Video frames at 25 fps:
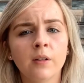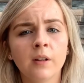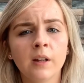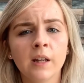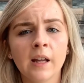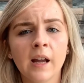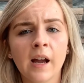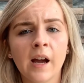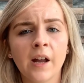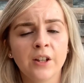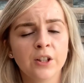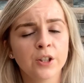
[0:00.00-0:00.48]
he
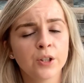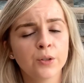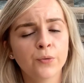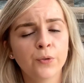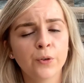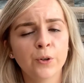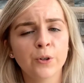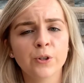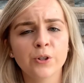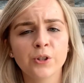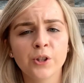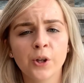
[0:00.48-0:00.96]
had his
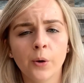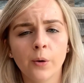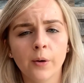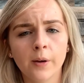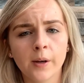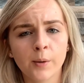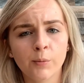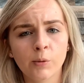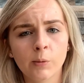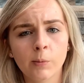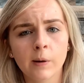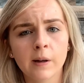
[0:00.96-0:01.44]
first total
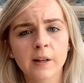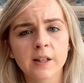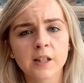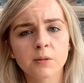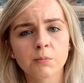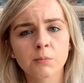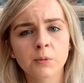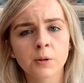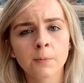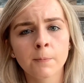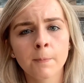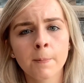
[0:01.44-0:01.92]
hip
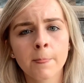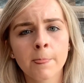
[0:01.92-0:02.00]
replacement.